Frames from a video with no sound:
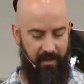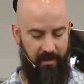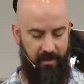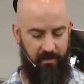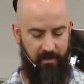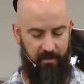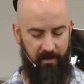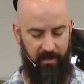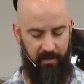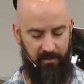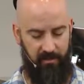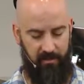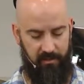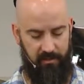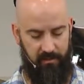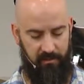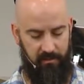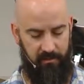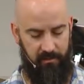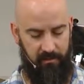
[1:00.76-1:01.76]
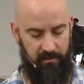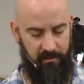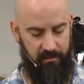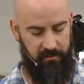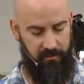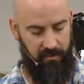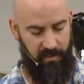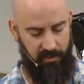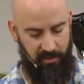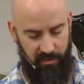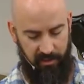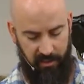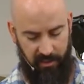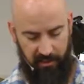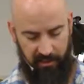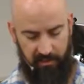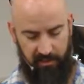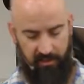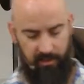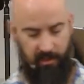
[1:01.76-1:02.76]
And our next teaching
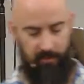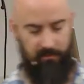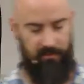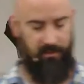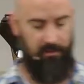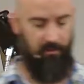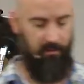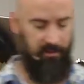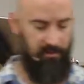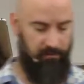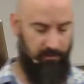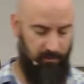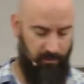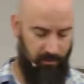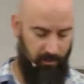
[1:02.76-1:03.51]
text comes to us from